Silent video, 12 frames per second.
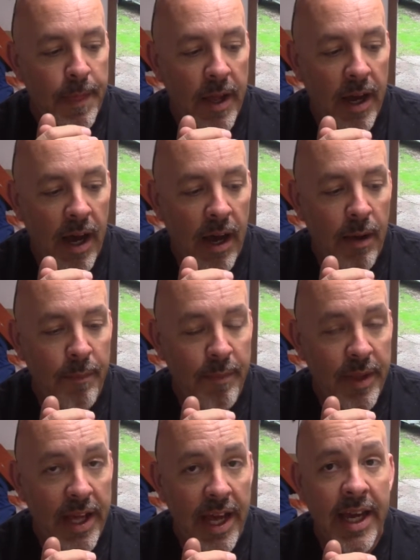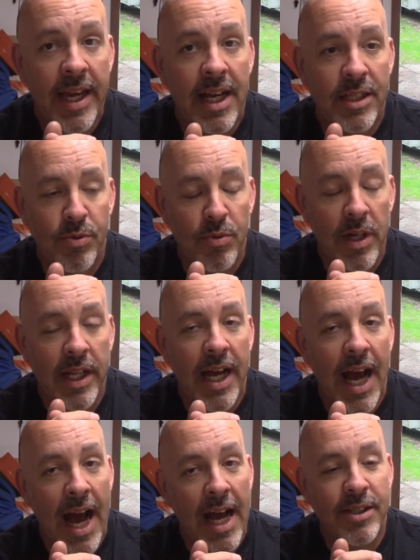um, it gets really
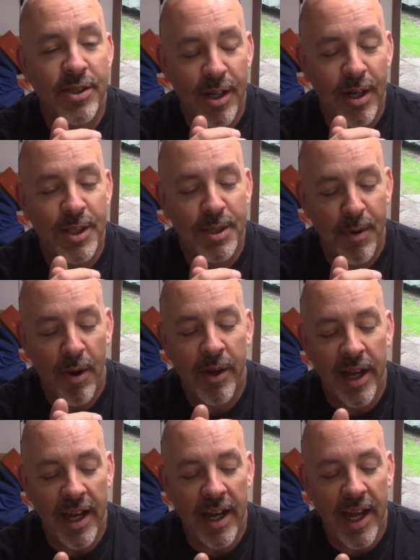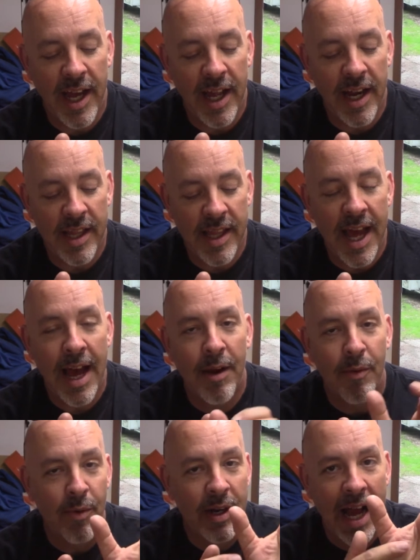hot and starts smoking. And
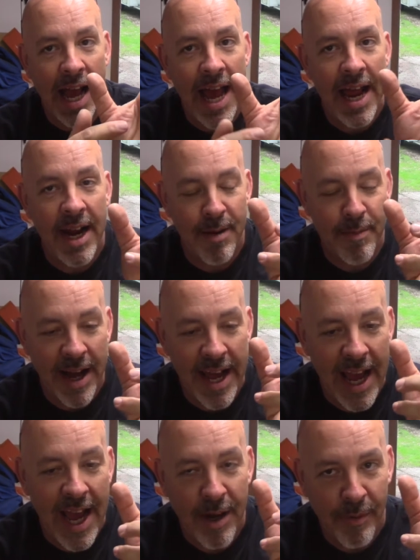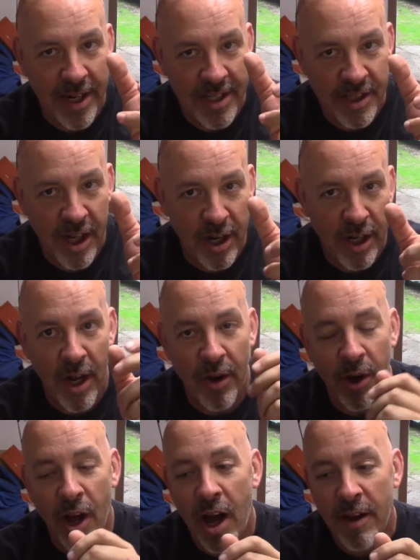that, when I had it in my hand when it started
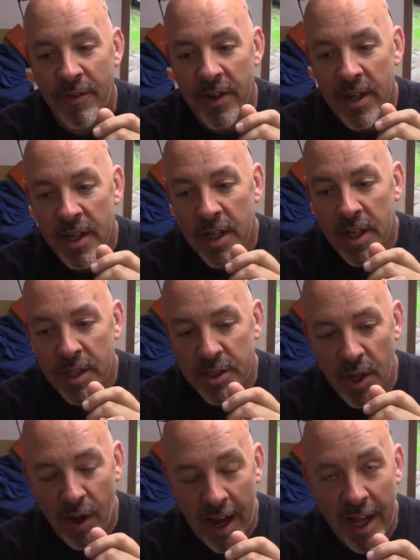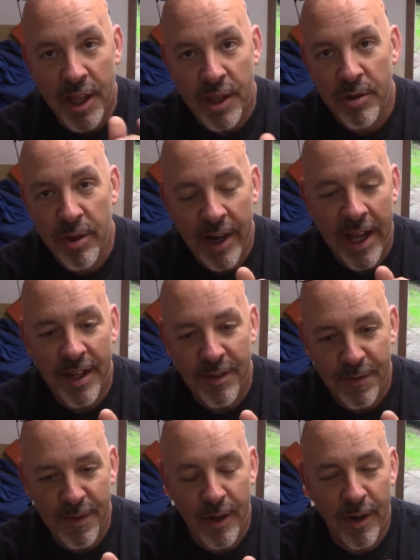going off, so I threw it on the
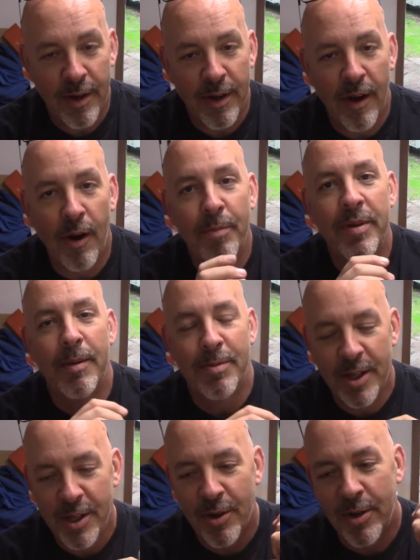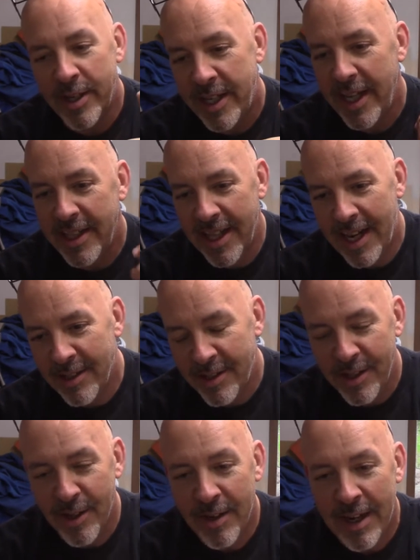floor, opened up the door, and kicked it out the
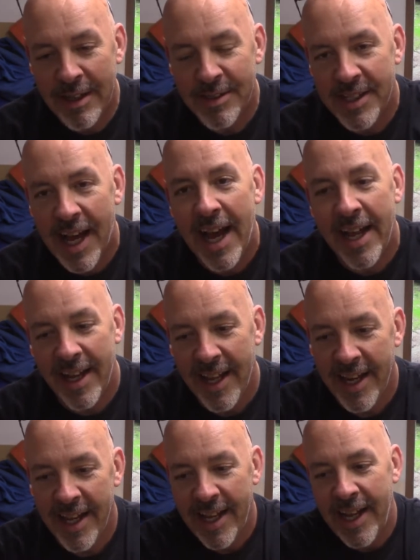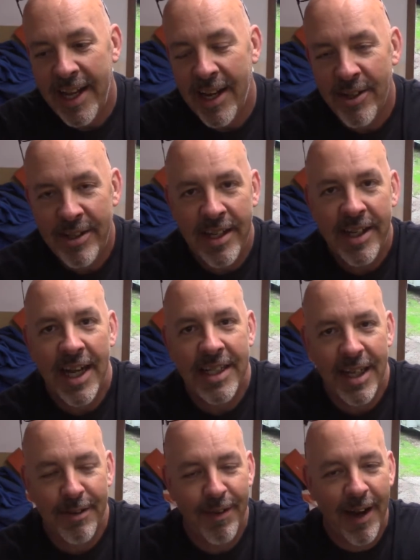door outside. And it, you know, it didn't catch
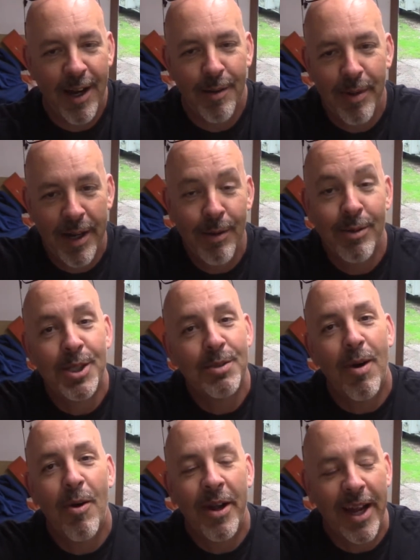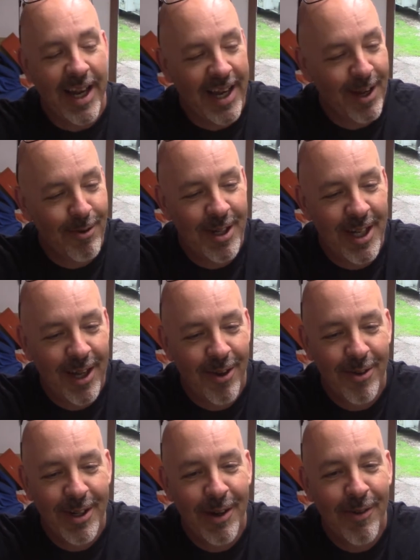on fire, but it was smoking. It, it,
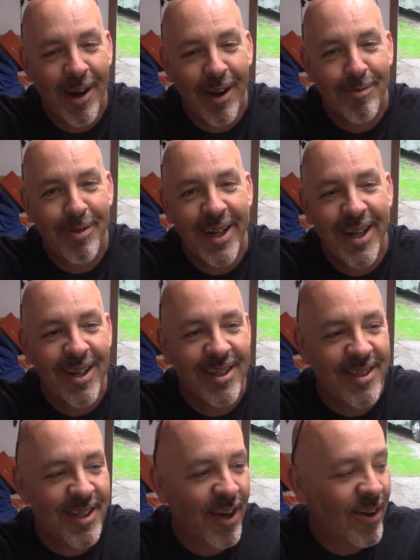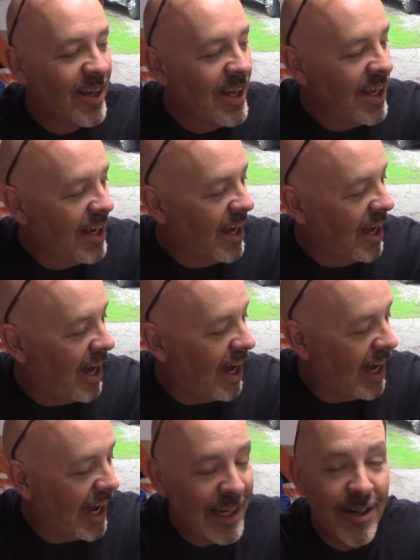it went off pretty good. So
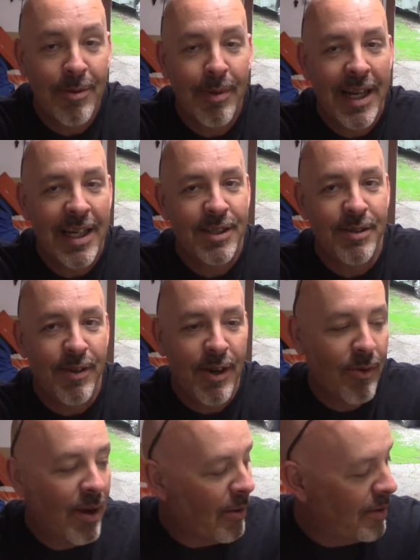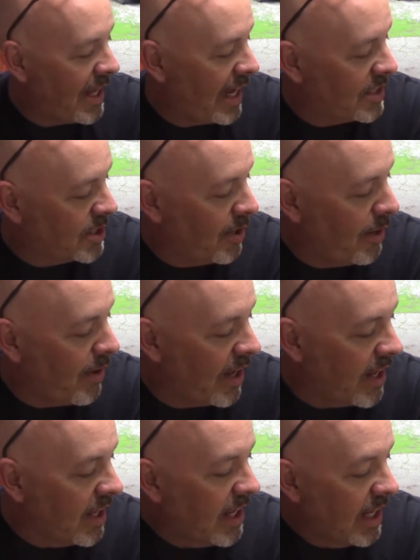uh, I learned my lesson very well with that. So
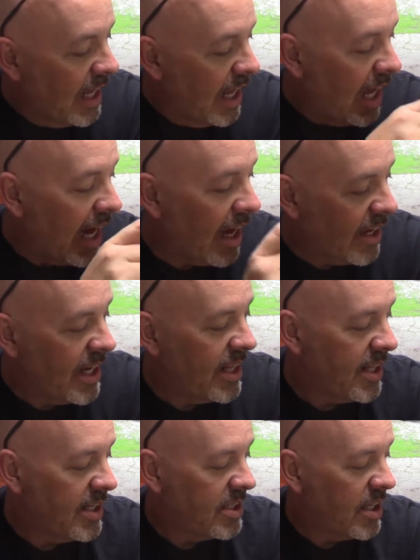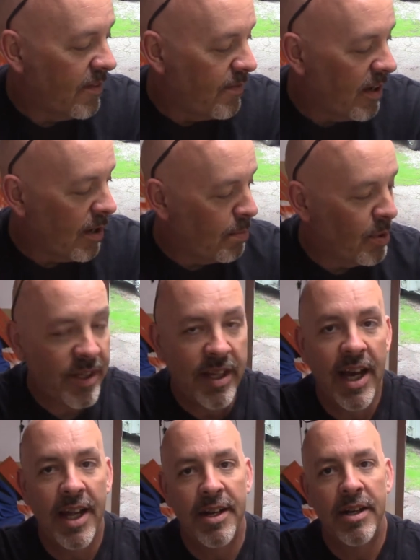anyway, I'll get this stuff all put
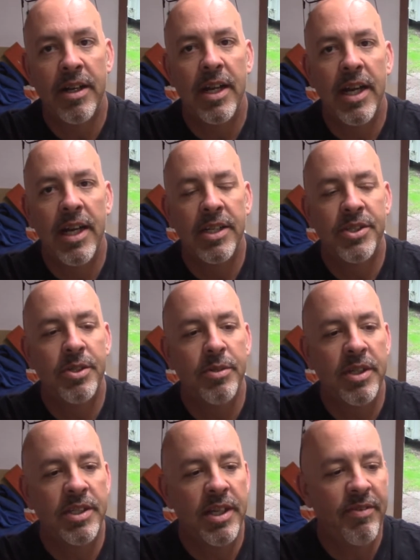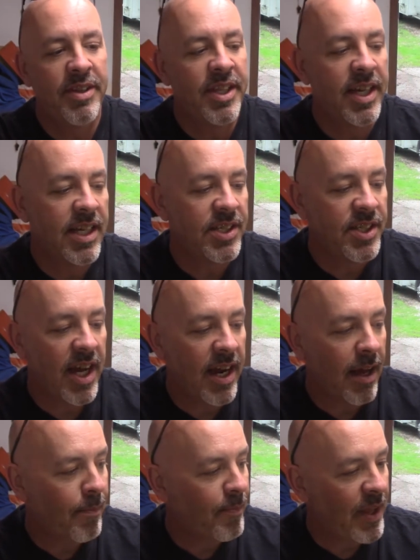together, and as soon as everything is set
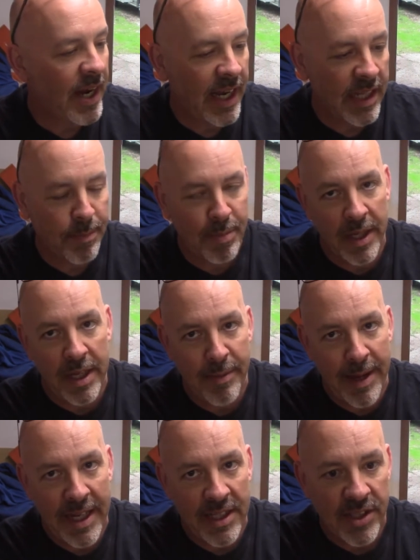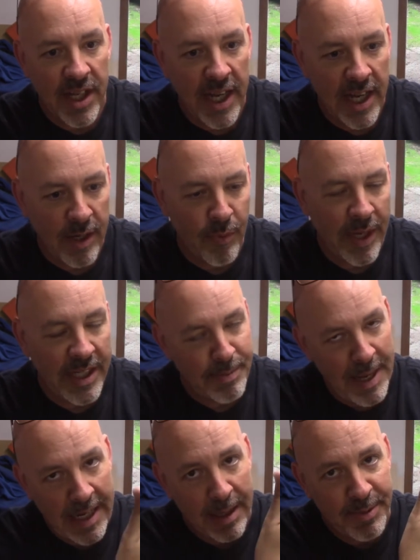up, and I get the plane back inside, wings
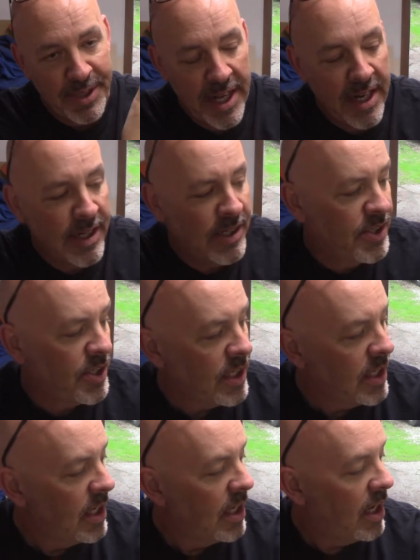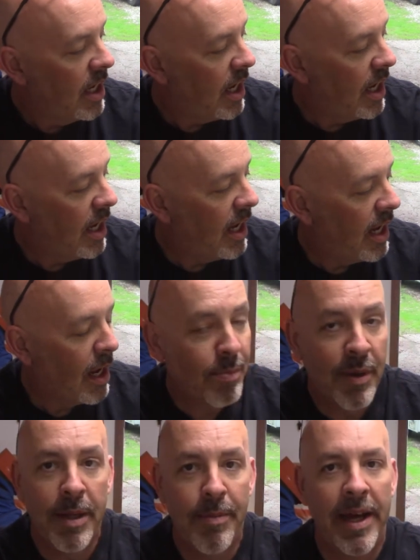back upstairs, uh, I'll
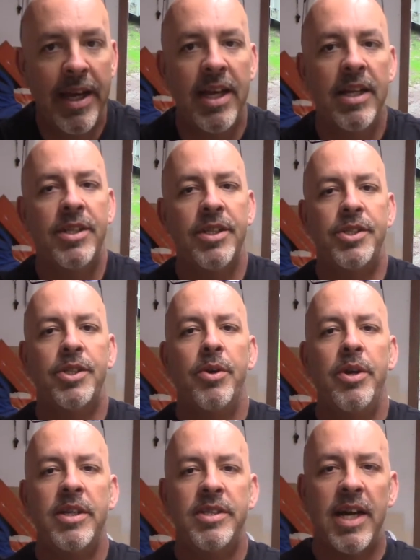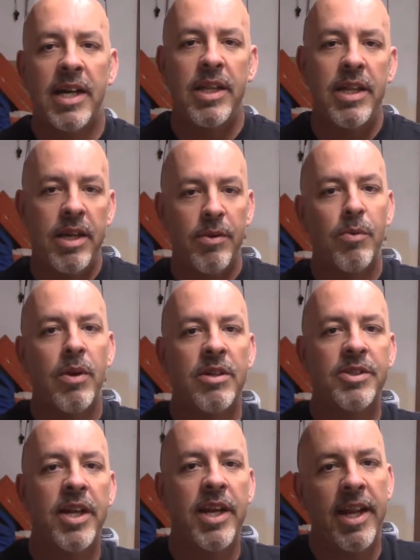bring it back in to show you exactly where
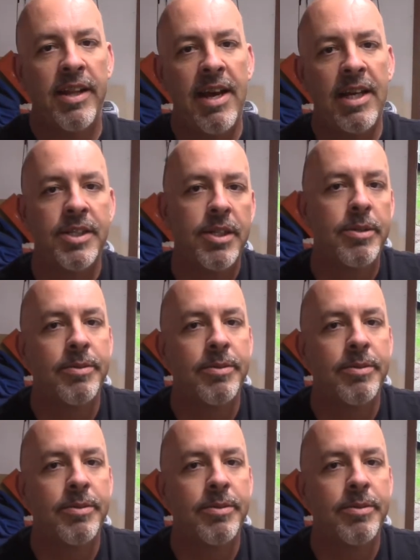it's going to get attached to.